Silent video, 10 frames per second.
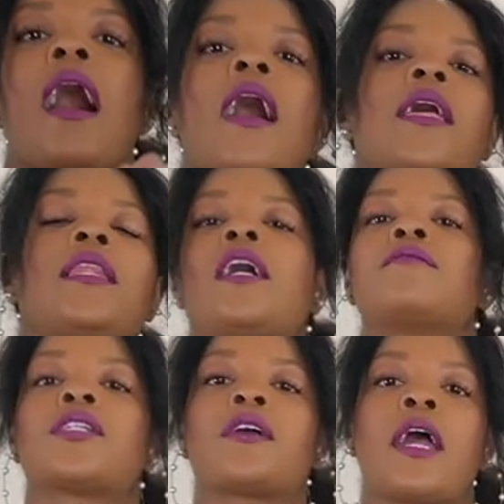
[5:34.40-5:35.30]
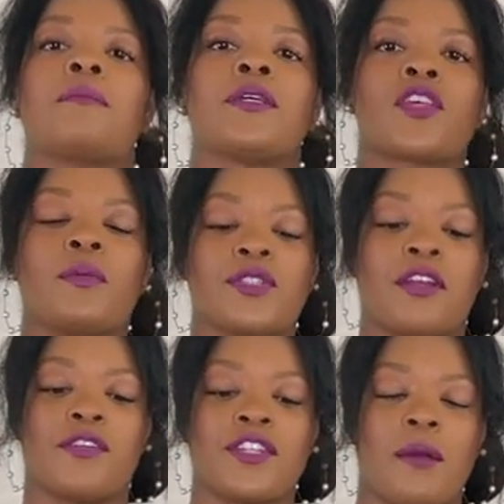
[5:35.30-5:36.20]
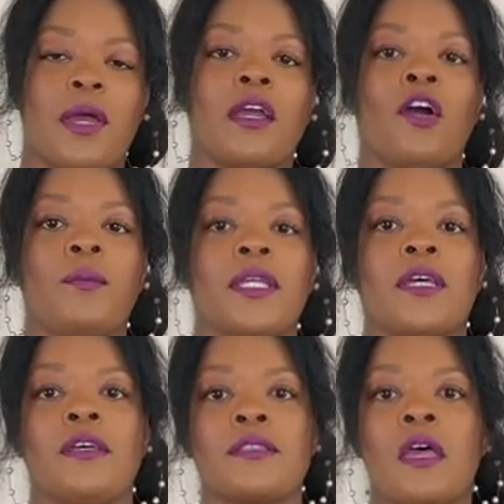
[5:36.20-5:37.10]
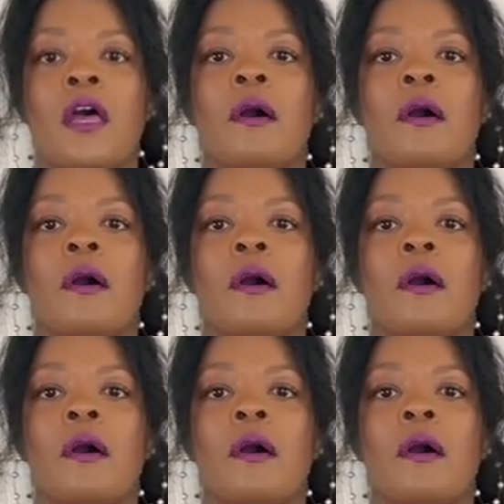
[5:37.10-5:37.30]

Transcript: I love to grab this almost every time I go because